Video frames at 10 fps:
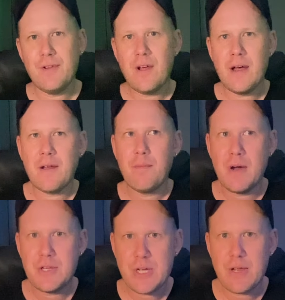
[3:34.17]
like
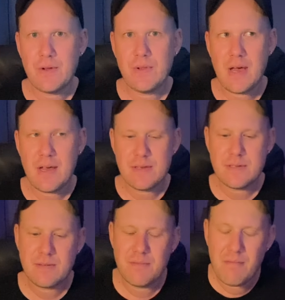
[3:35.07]
my channel
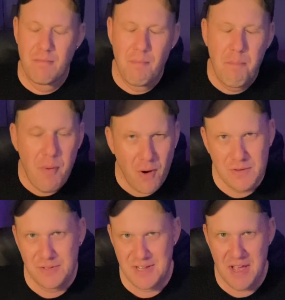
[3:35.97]
has
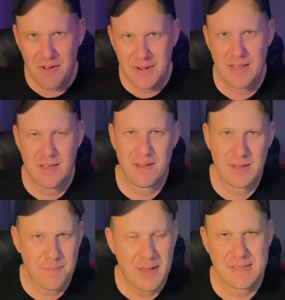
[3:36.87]
bogged down here
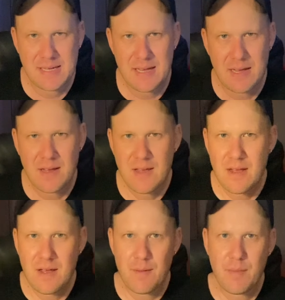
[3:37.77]
in Pattaya.
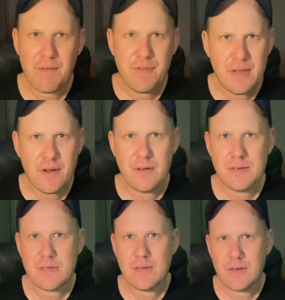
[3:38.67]
And my
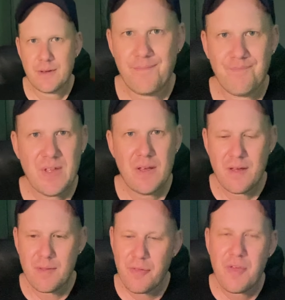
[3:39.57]
videos, uh,
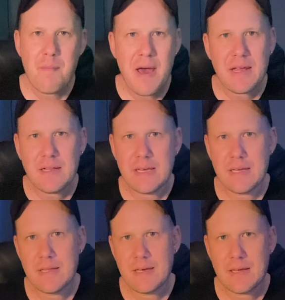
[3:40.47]

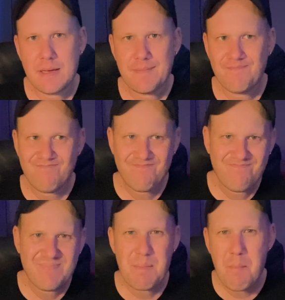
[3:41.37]
thematically, they're
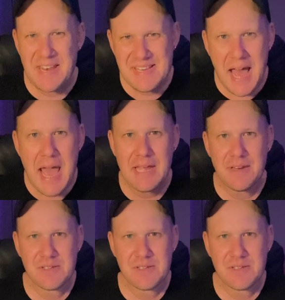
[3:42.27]
mundane at